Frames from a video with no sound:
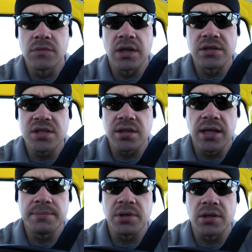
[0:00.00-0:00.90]
and
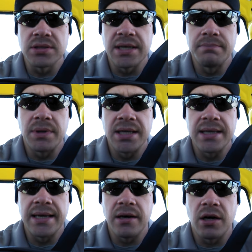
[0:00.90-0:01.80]
slept all day
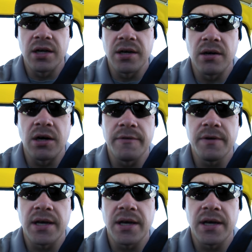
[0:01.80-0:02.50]
Monday on and off.